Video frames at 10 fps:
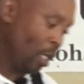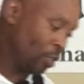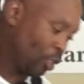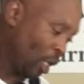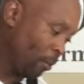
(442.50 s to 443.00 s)
A
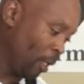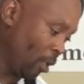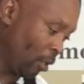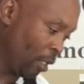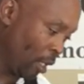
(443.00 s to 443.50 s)
gentleman
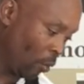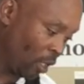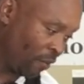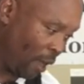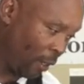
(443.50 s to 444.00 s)
on here,
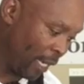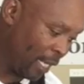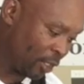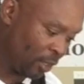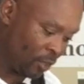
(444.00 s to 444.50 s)
one of our
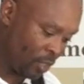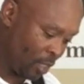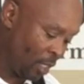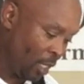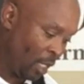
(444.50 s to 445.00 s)

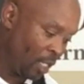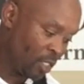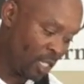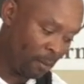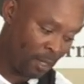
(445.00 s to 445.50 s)
legends,
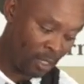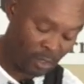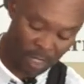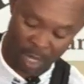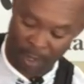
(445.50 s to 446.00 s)
his name
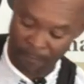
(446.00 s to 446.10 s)
is